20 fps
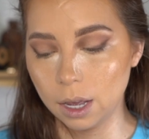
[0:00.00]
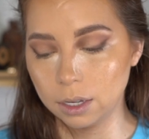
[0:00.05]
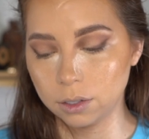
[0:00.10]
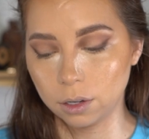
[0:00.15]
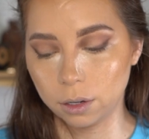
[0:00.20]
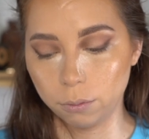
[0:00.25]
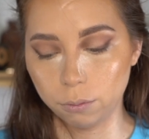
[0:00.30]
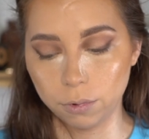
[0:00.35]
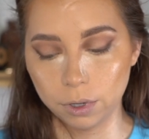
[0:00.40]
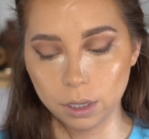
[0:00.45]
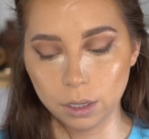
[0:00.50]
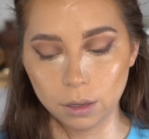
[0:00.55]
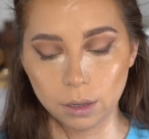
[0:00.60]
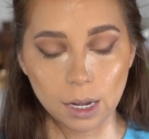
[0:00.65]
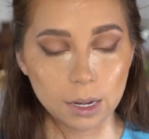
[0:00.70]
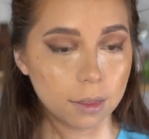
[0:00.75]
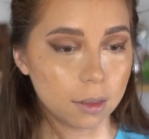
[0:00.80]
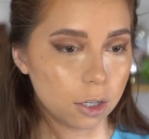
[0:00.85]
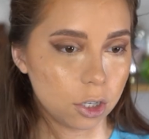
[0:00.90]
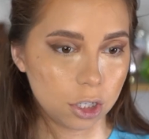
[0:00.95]
So I really
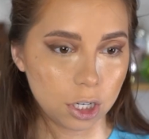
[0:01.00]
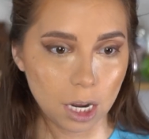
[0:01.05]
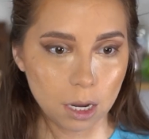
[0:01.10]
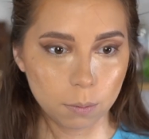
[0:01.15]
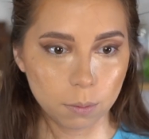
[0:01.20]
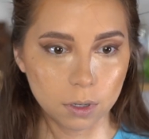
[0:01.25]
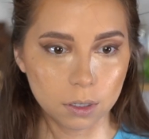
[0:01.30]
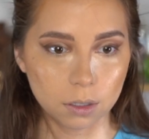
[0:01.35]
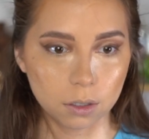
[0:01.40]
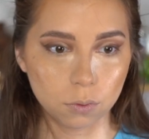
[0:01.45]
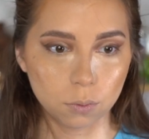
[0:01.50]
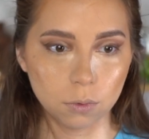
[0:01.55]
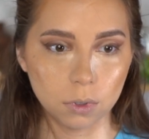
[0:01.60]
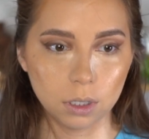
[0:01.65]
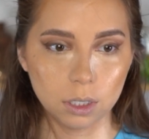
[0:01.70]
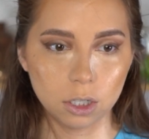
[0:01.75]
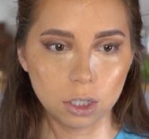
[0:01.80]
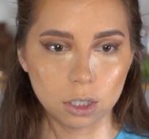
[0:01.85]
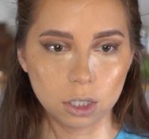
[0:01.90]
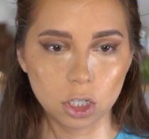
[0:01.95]
like the shape because it
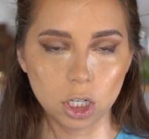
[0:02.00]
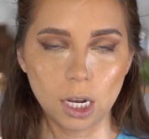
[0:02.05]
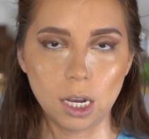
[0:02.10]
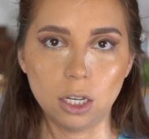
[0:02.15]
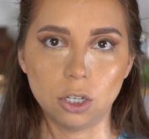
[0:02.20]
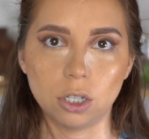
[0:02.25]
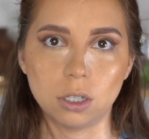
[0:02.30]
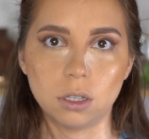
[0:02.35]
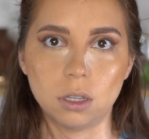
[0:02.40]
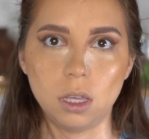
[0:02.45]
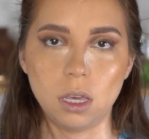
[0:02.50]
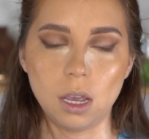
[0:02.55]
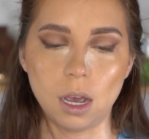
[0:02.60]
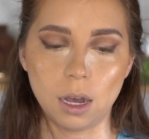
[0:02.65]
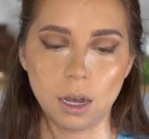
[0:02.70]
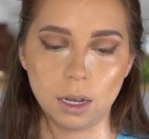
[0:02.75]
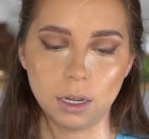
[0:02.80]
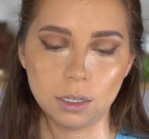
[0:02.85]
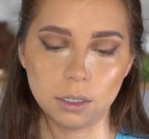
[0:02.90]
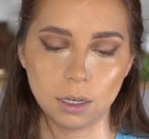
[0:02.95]
really just changes the
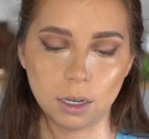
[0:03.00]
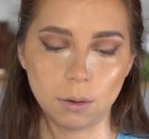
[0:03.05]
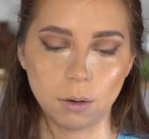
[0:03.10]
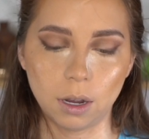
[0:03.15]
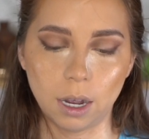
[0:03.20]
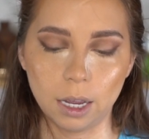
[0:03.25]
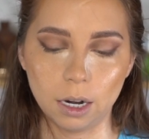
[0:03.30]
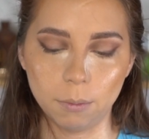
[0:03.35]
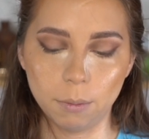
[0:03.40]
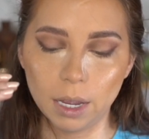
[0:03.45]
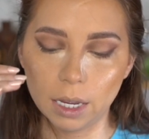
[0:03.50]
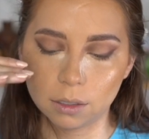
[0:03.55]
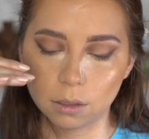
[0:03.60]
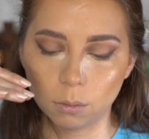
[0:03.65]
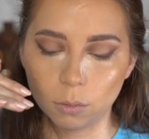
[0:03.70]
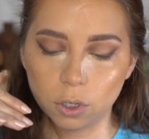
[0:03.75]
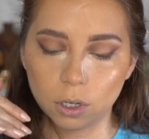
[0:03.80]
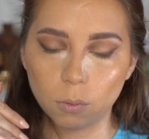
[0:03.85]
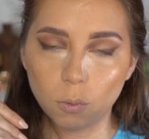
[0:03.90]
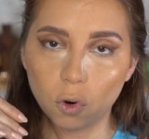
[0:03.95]
eyes and kind of makes them
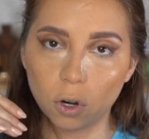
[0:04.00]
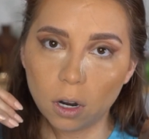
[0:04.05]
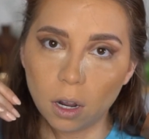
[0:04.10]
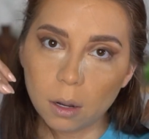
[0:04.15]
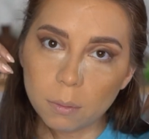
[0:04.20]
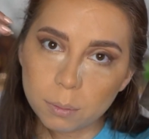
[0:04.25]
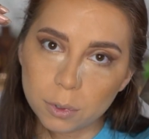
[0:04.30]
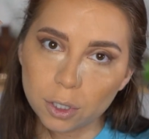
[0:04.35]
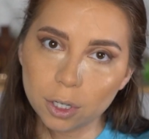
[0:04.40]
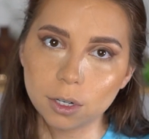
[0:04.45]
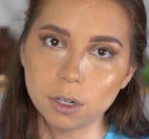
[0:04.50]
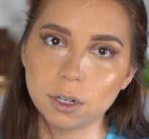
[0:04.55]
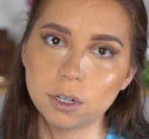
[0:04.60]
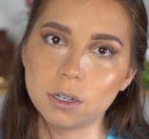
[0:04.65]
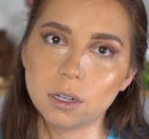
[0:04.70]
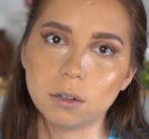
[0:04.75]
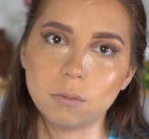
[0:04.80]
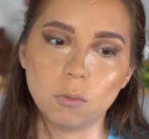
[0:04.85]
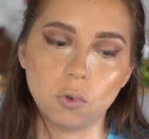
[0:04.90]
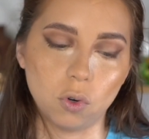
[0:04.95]
look more upturned
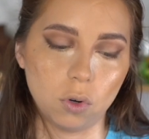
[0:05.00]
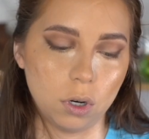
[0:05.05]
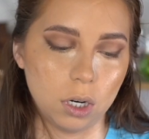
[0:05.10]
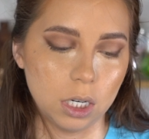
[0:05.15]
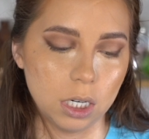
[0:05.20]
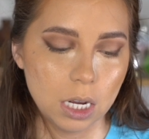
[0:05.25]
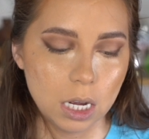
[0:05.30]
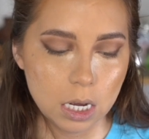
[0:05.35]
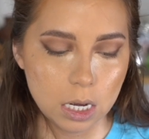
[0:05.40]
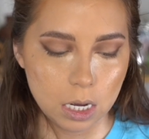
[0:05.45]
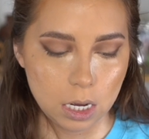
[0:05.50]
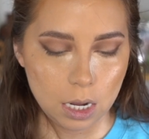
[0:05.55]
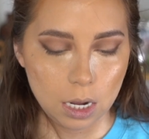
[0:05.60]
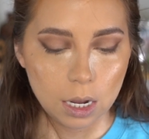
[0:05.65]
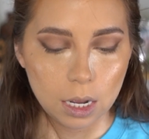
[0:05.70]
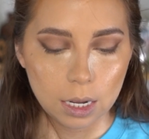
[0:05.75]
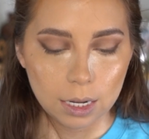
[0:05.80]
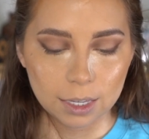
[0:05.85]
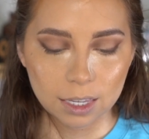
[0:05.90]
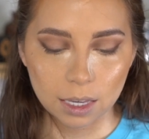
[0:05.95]
and more
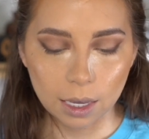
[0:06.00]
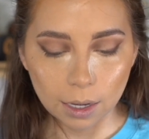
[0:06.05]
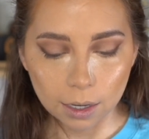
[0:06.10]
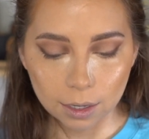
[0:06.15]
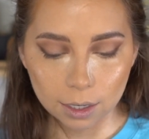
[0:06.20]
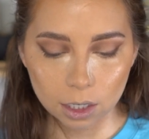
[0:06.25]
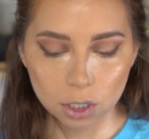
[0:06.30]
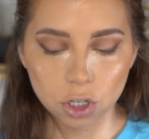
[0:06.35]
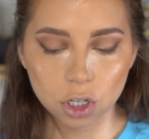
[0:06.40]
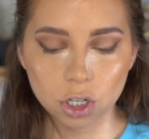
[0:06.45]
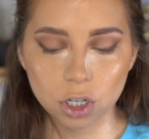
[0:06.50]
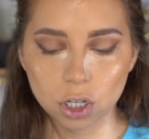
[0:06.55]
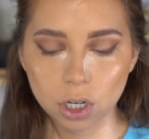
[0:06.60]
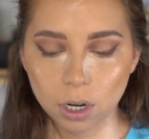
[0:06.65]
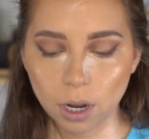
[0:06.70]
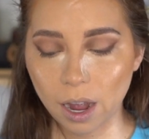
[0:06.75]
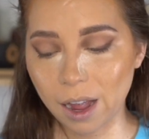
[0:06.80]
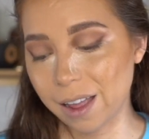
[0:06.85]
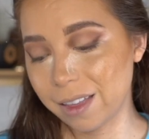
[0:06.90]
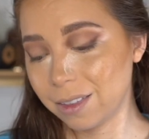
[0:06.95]
kittenish,
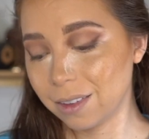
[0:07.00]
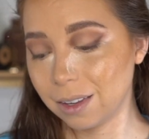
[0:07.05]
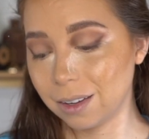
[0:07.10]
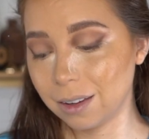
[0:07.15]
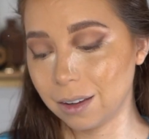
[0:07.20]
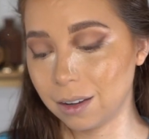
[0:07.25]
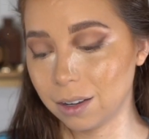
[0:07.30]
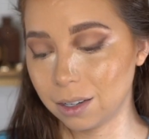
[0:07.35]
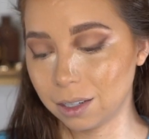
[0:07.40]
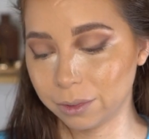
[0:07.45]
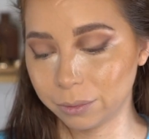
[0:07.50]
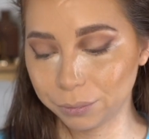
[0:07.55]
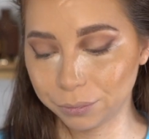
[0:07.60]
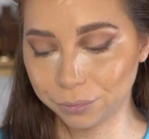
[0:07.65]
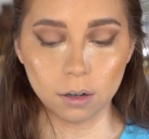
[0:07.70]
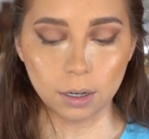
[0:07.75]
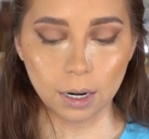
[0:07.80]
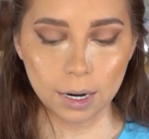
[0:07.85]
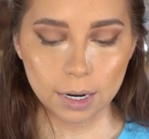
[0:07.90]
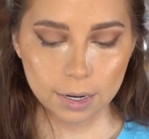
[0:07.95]
I think.
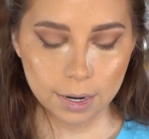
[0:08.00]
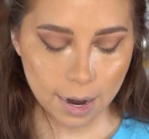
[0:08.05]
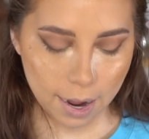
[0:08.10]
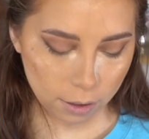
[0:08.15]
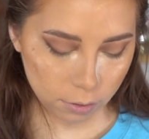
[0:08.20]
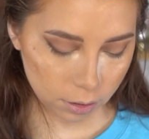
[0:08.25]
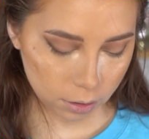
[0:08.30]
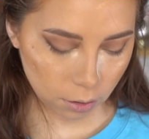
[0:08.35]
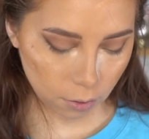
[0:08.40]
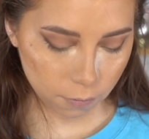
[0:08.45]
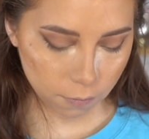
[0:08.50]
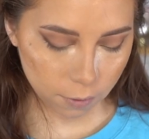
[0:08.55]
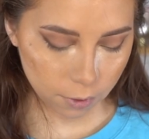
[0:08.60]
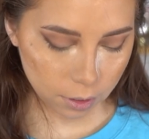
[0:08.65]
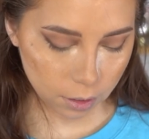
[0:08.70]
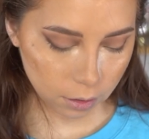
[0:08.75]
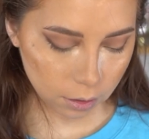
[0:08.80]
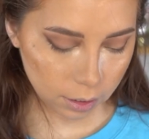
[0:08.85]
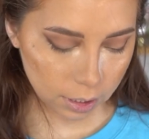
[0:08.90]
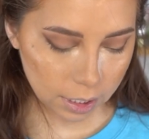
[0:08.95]
All right, now, so for
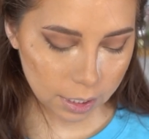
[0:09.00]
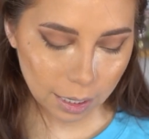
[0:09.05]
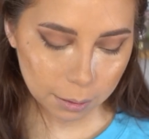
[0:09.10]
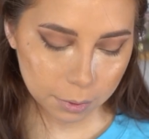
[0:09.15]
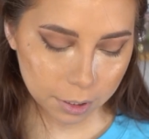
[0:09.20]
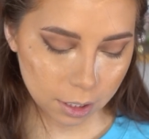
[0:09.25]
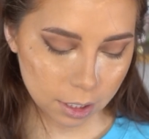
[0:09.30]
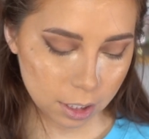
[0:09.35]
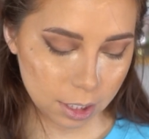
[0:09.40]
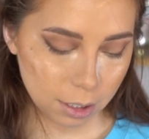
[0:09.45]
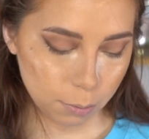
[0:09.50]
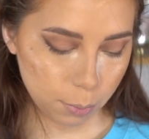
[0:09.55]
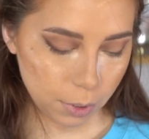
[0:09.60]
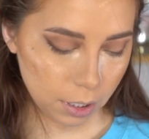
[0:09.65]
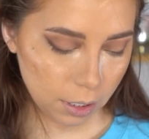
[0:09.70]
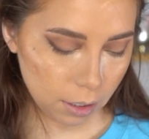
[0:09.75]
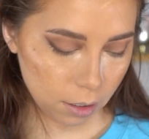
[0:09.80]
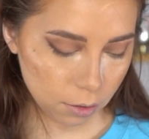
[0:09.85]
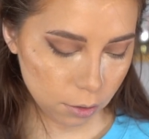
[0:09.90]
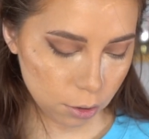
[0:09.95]
the lid, I'm gonna dip
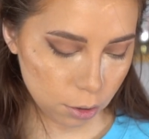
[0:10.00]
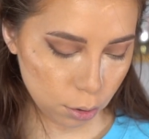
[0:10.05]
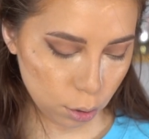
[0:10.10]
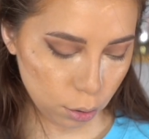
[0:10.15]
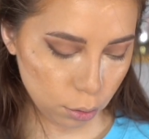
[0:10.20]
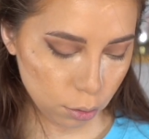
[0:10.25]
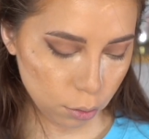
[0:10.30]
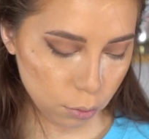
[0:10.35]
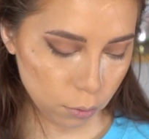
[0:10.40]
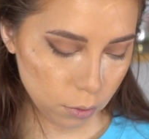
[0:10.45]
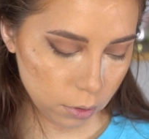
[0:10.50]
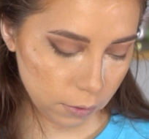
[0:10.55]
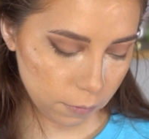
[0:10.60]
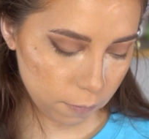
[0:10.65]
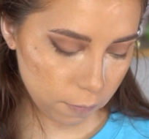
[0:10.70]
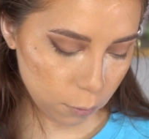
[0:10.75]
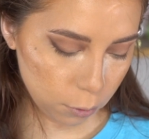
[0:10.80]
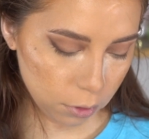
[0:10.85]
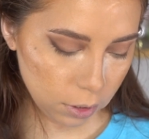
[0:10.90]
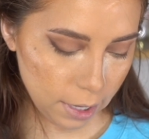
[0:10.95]
into
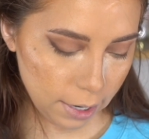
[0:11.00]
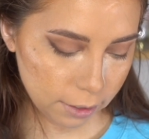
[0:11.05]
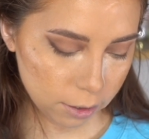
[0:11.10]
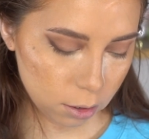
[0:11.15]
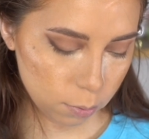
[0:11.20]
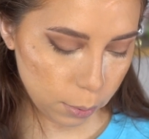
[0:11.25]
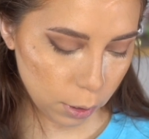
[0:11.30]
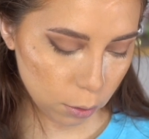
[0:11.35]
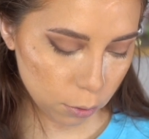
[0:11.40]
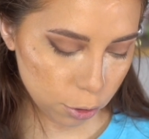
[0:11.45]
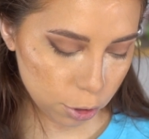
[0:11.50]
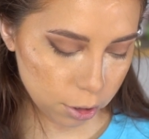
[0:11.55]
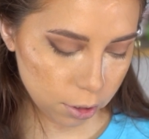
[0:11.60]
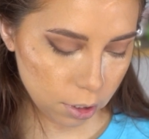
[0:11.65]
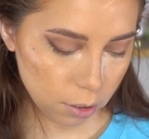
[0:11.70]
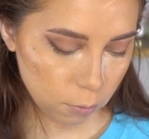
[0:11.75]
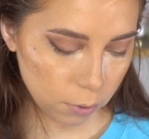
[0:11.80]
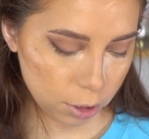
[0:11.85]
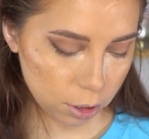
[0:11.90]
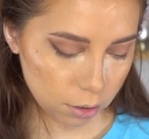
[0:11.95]
Full
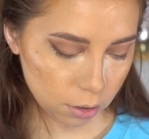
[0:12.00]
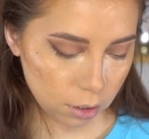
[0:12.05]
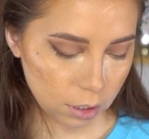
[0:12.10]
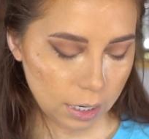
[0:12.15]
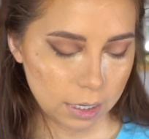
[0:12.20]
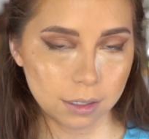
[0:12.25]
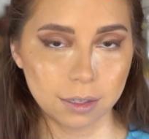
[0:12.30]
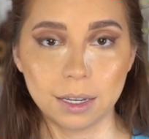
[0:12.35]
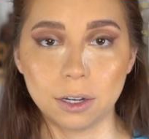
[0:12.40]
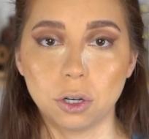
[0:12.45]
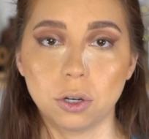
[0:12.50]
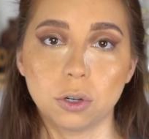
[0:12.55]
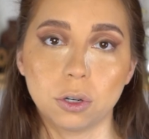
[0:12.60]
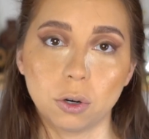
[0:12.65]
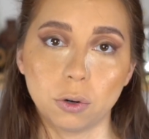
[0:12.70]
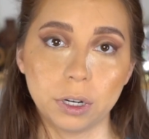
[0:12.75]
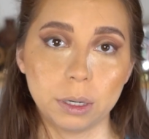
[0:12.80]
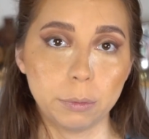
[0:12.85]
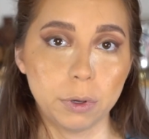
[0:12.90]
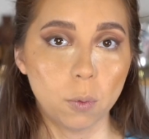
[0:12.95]
Exposure, which is a nice like
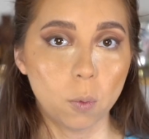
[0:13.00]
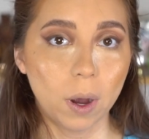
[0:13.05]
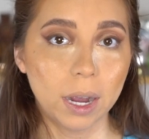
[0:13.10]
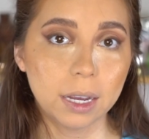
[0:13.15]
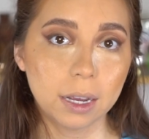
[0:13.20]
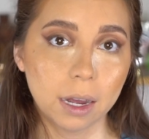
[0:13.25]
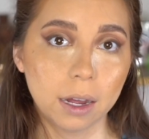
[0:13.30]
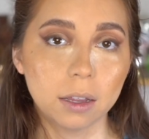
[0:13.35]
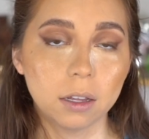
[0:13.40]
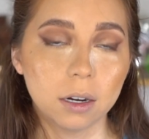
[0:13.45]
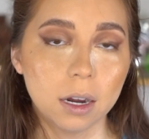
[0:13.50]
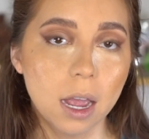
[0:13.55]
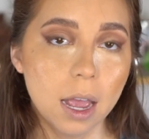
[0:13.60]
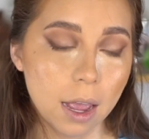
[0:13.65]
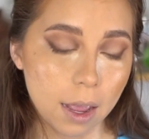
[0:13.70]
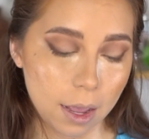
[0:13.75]
creamy white color,